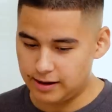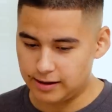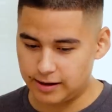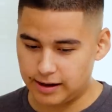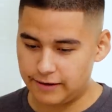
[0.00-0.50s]

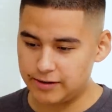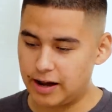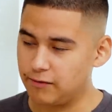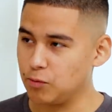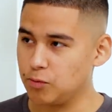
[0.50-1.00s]
and like having
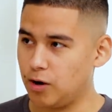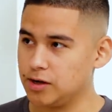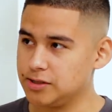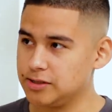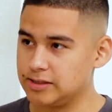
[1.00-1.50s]
everyone
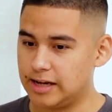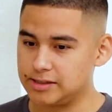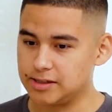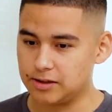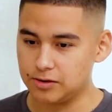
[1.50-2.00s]
watch us,
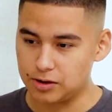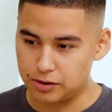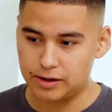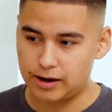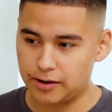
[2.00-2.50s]
that's like
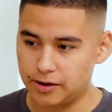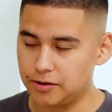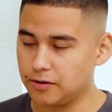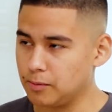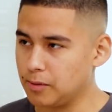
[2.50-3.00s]
literally how I got
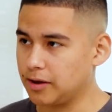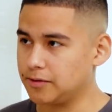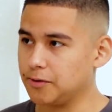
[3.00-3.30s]
known from Black Ops